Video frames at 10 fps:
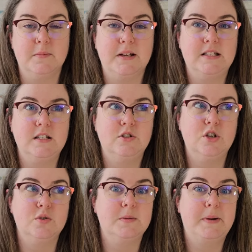I did
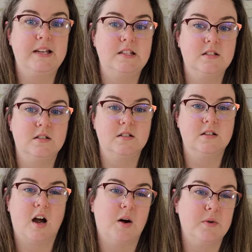use pins to
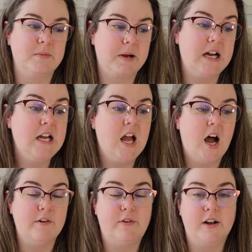start with, but
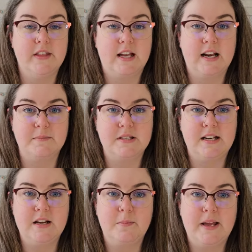I find the clips a
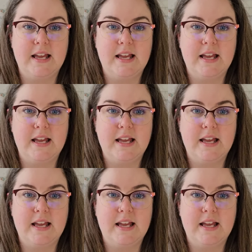little bit